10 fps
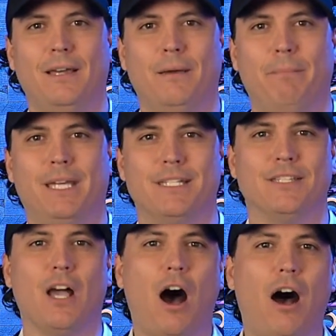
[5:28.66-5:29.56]
because
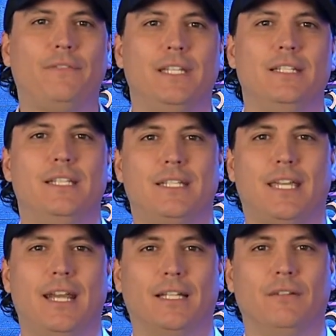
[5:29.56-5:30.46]
it's often
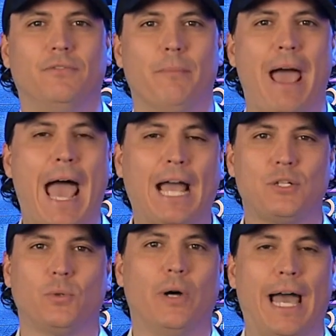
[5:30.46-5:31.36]
disconnected from
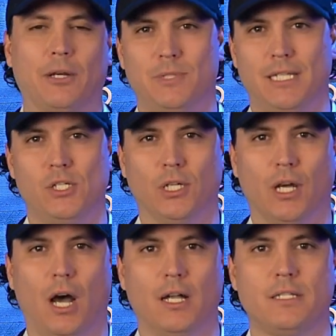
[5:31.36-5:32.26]
actual acquisition
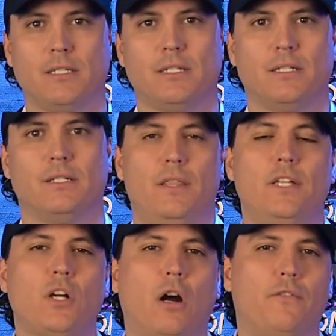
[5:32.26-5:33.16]
costs.
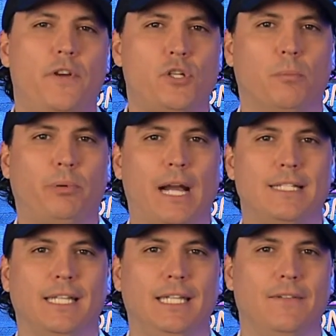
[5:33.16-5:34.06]
This artificial
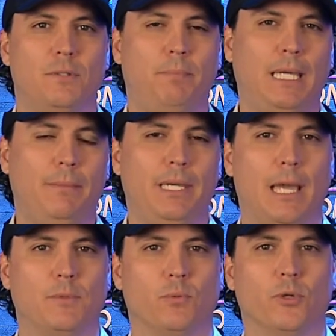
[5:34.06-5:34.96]
pricing gives
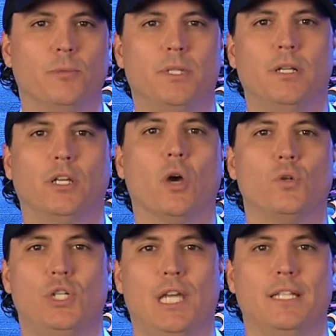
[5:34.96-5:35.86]
PBMs room to
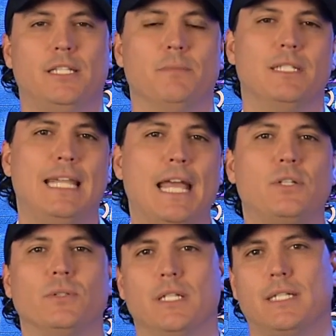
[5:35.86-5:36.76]
negotiate
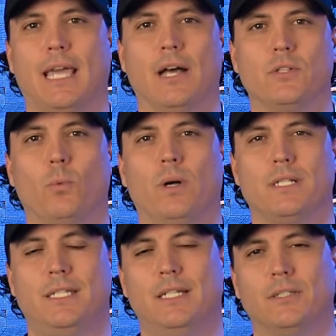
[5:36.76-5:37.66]
substantial discounts while
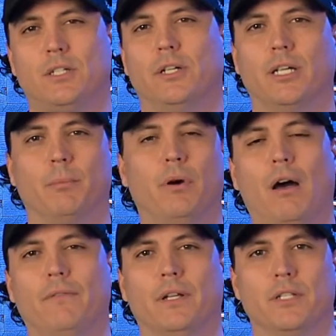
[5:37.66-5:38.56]
still turning a
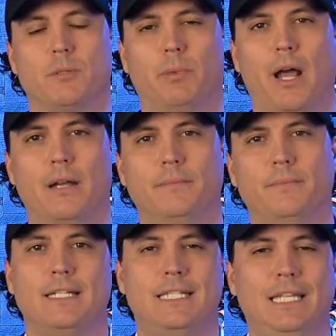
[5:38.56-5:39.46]
profit on the spread.
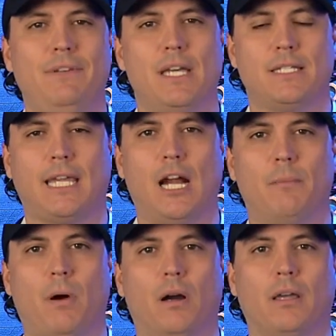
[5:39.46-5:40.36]
CVS
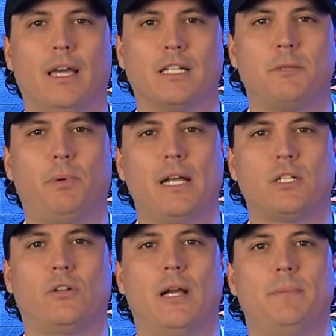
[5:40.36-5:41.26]
Caremark, Express
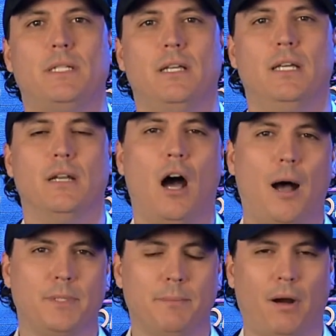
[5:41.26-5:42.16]
Scripts, and
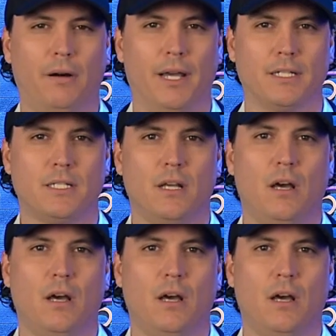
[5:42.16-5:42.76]
OptumRx